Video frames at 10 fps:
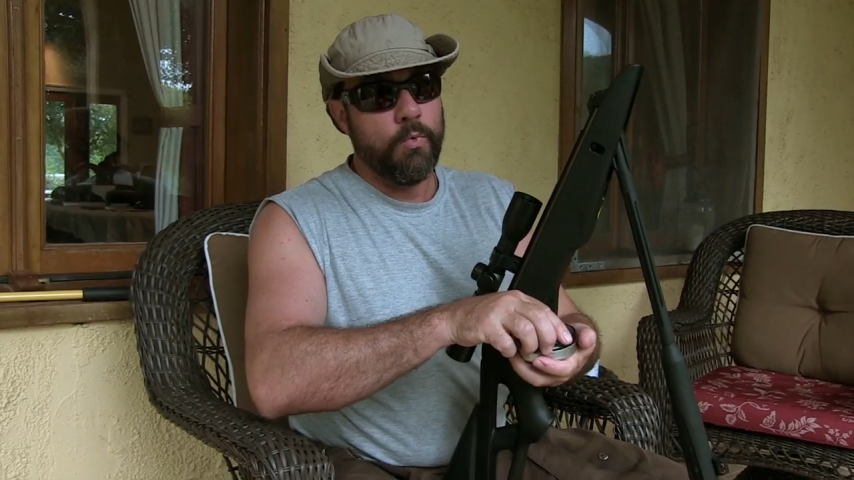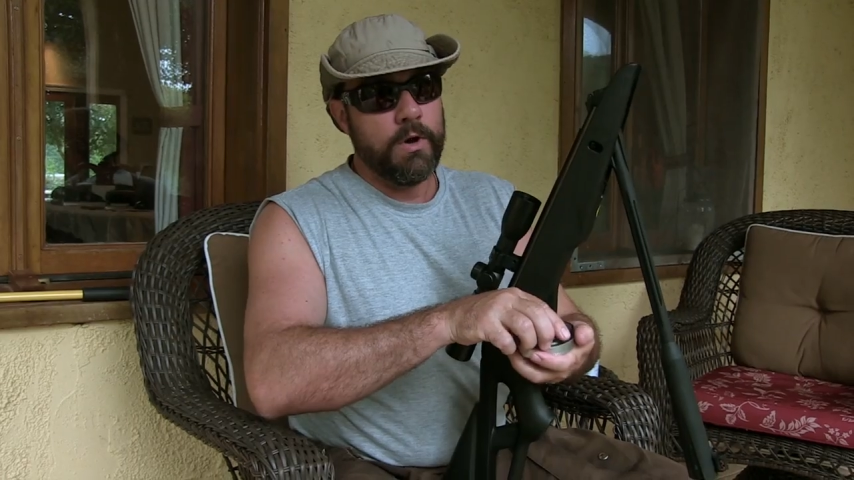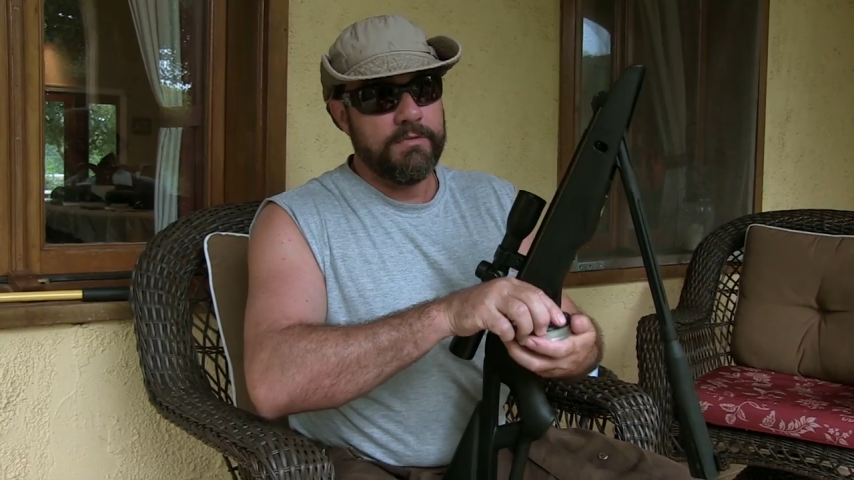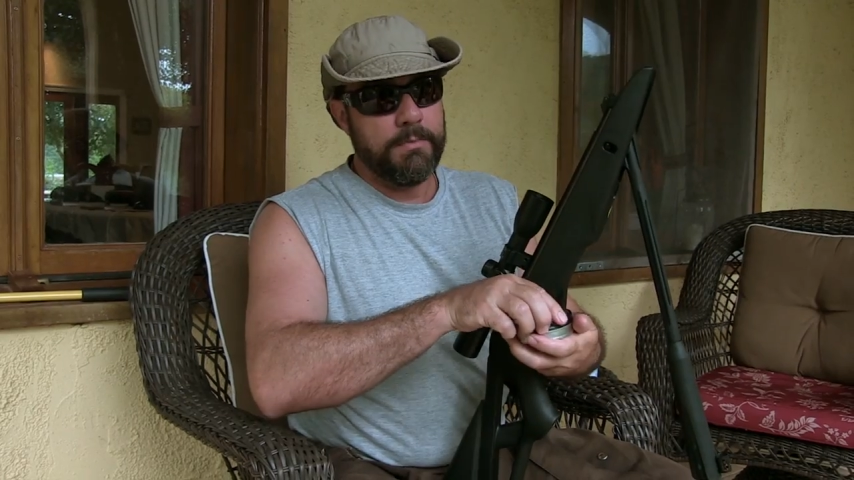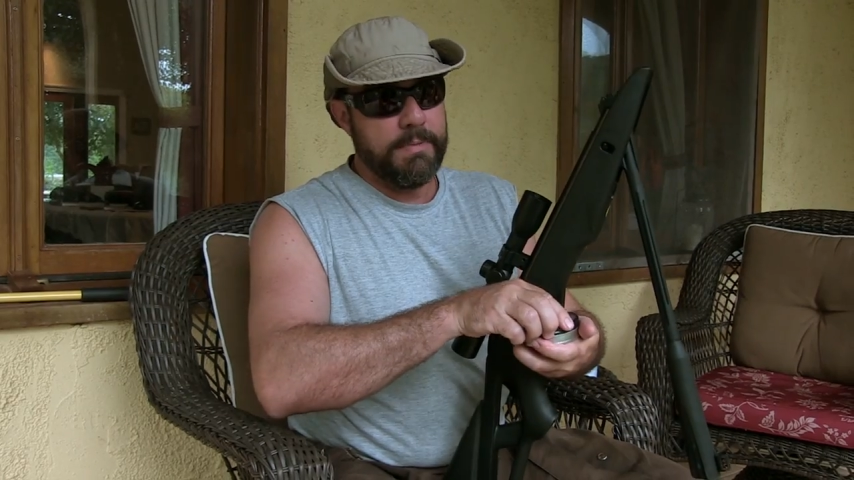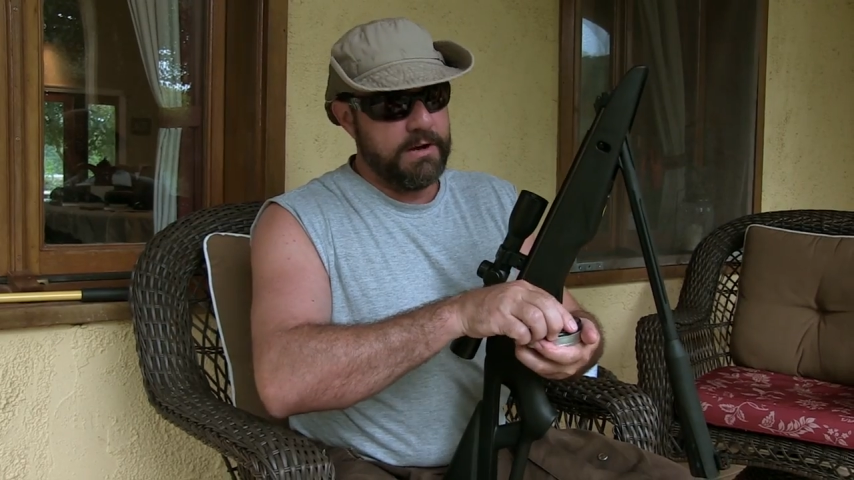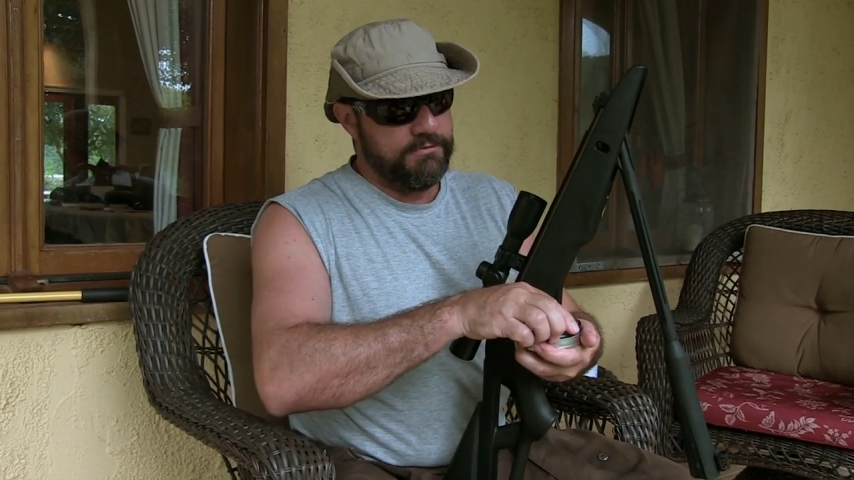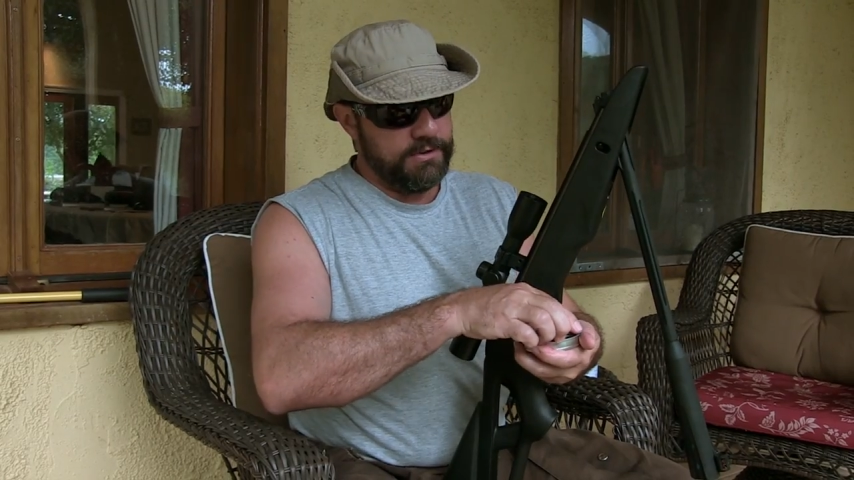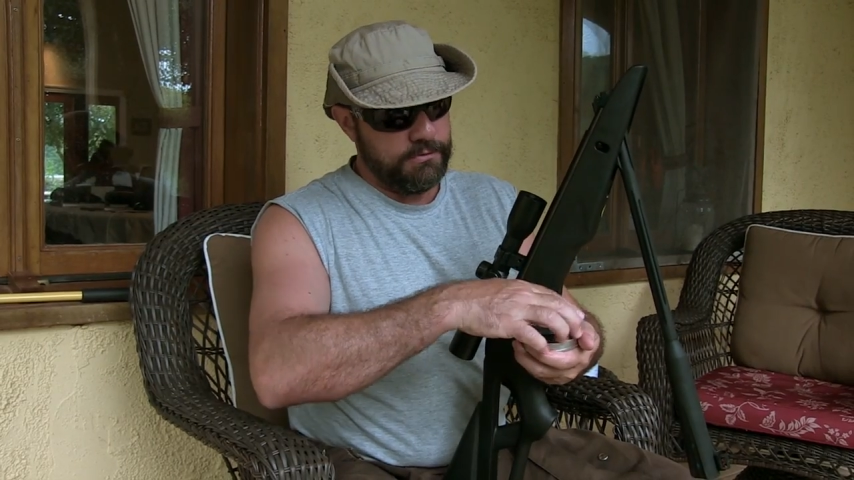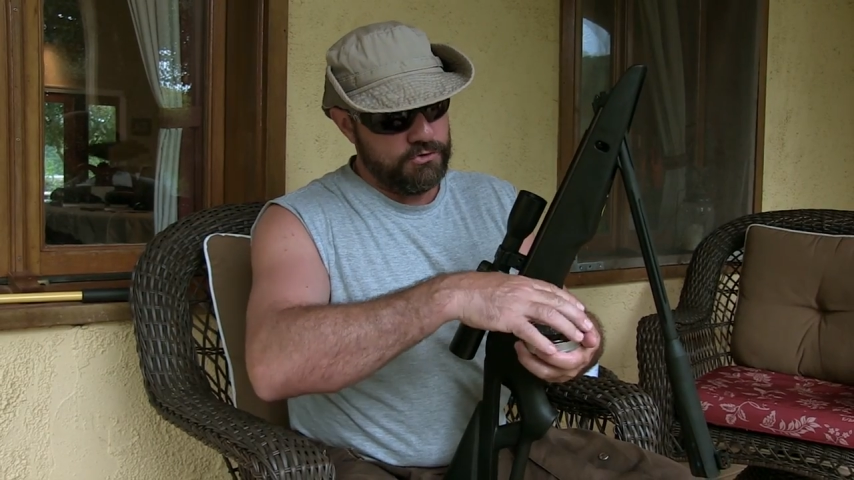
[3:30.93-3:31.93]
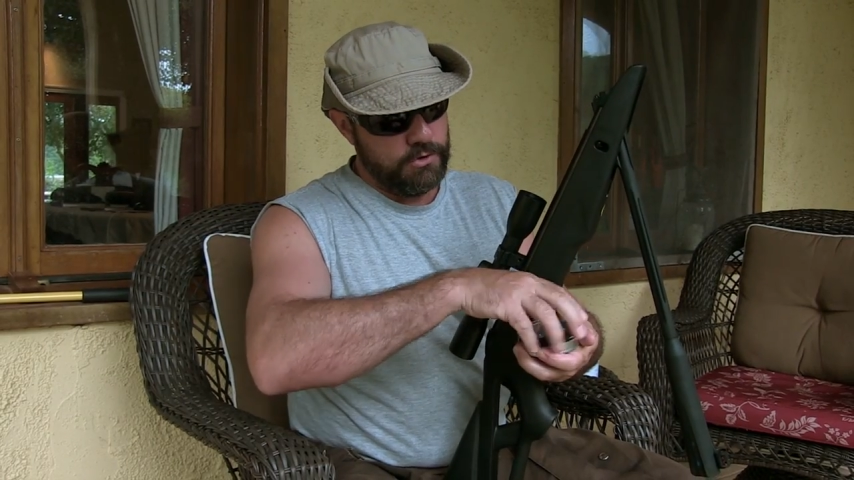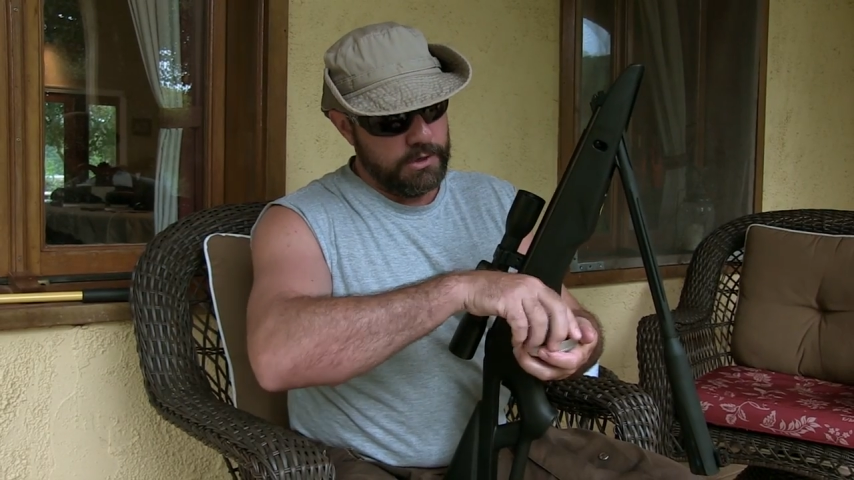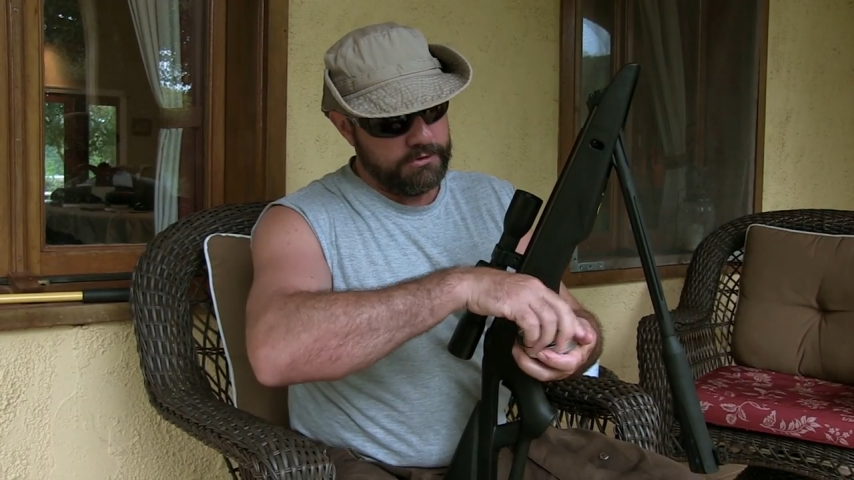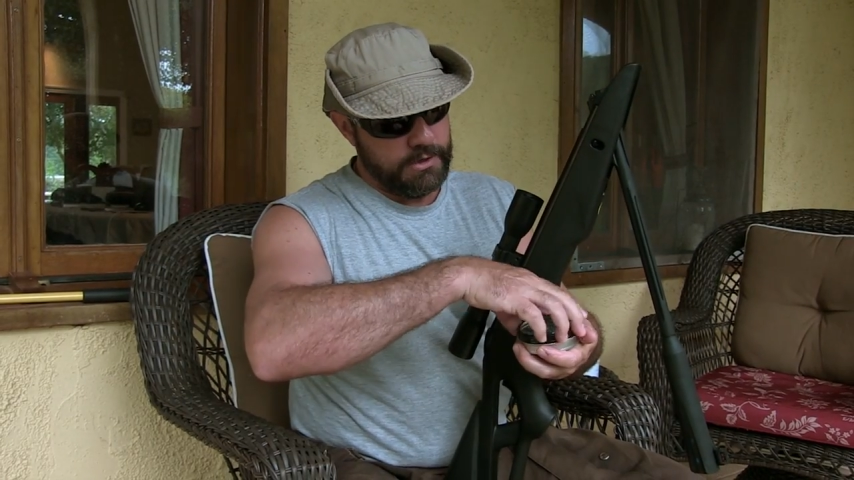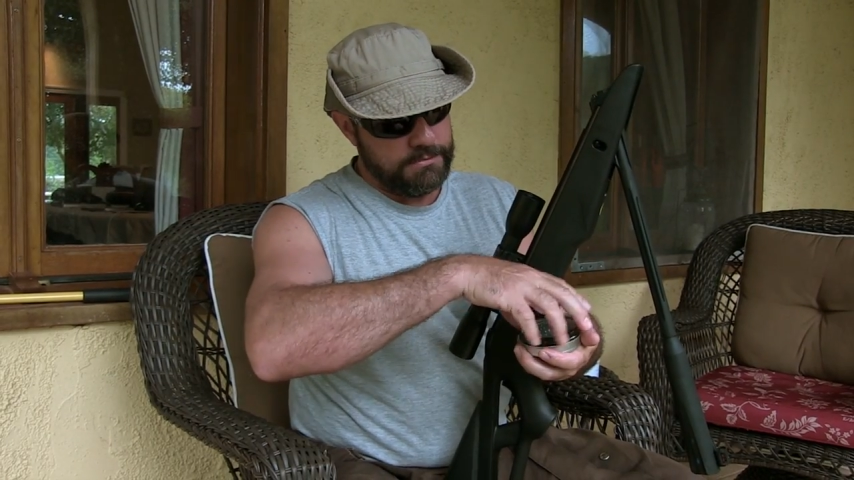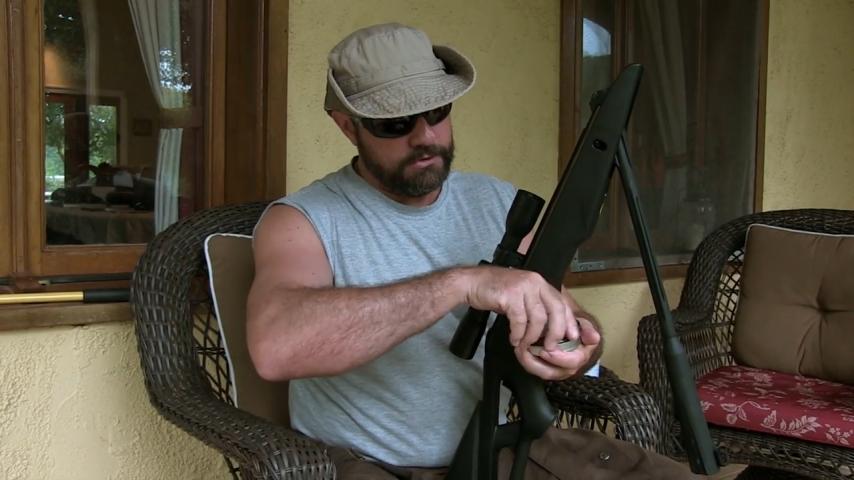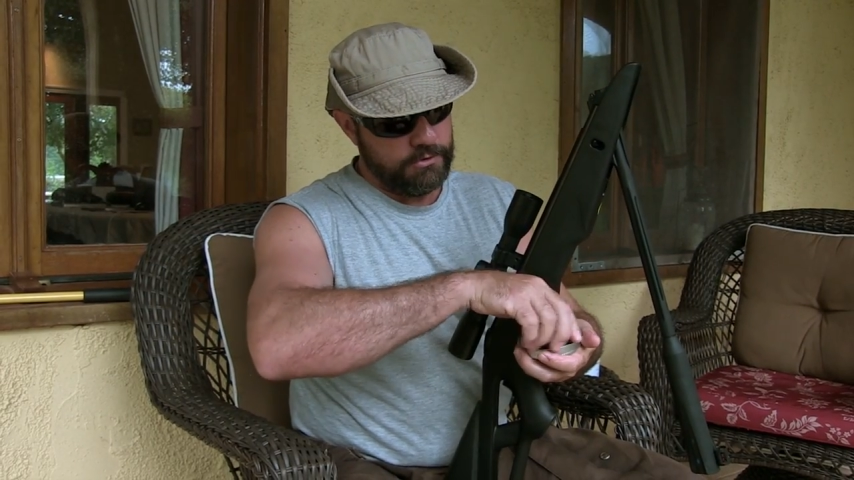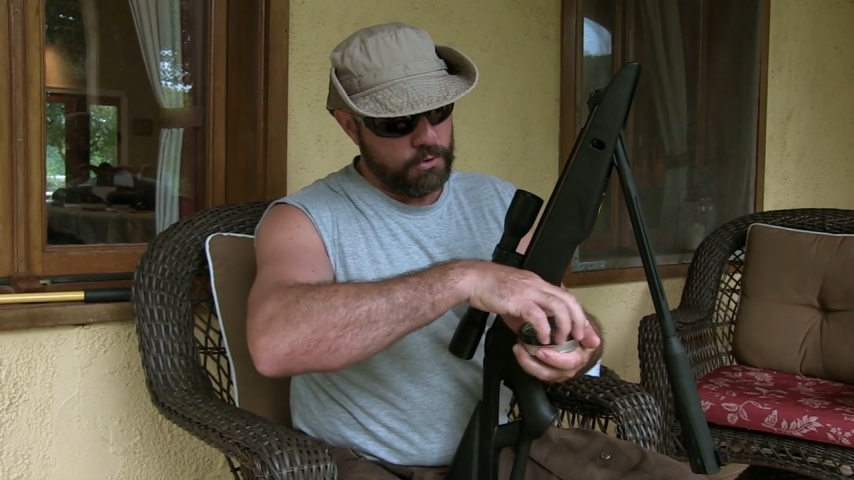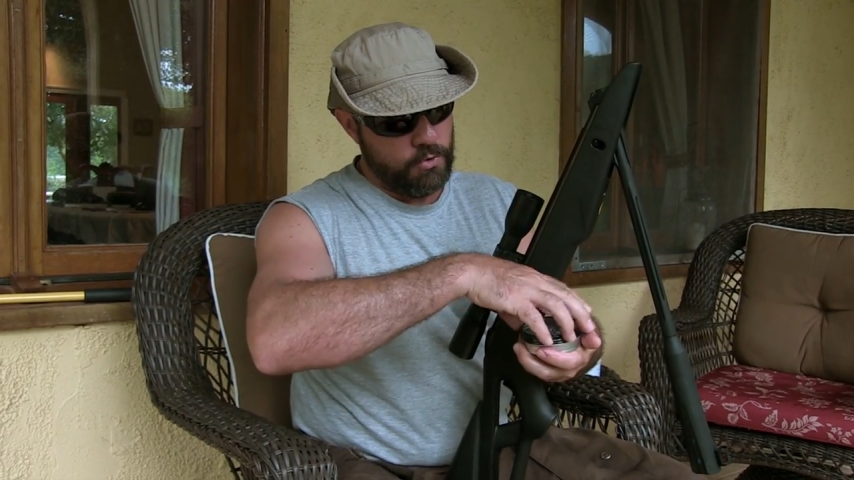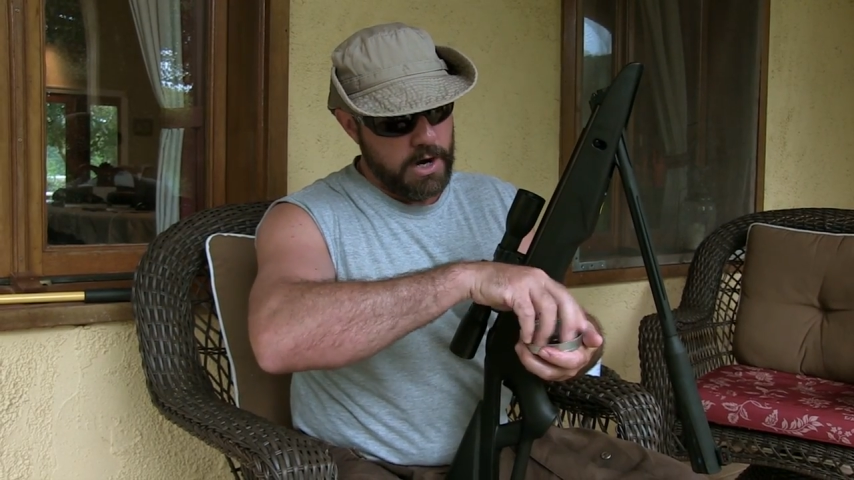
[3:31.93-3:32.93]
One of the benefits of shooting something
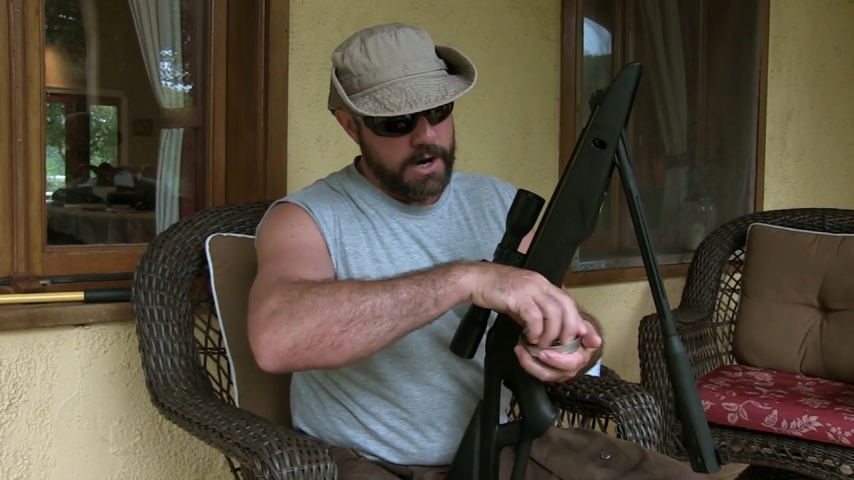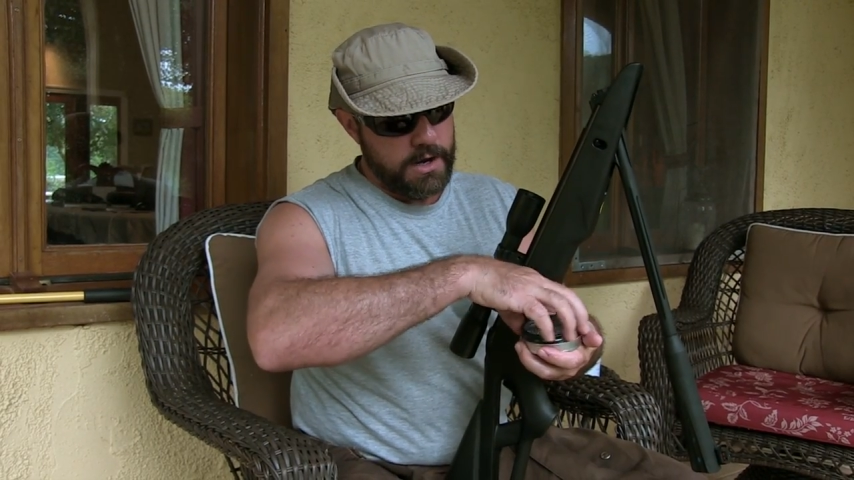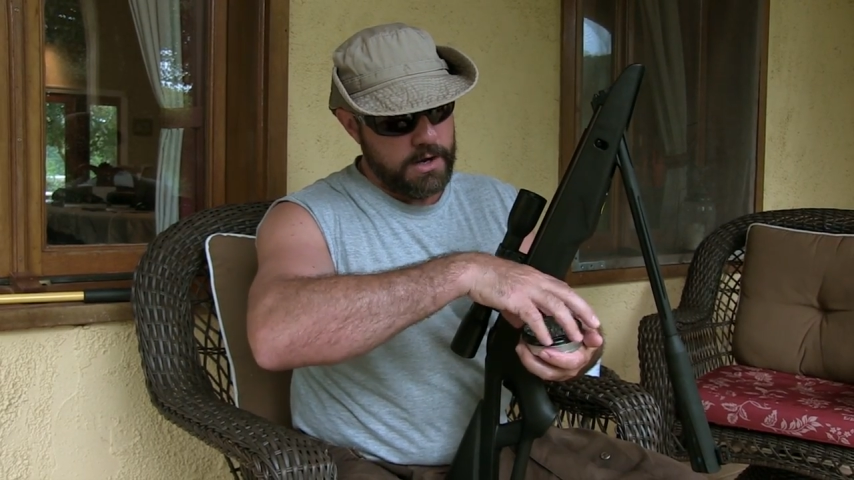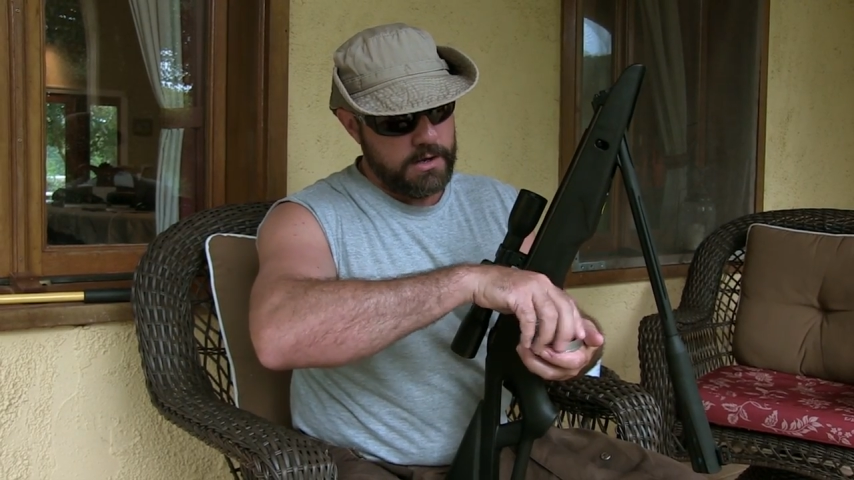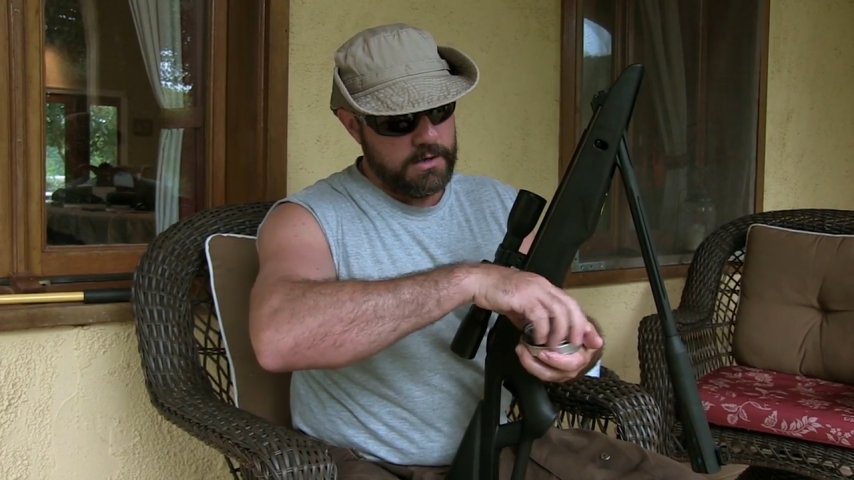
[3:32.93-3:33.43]
so quiet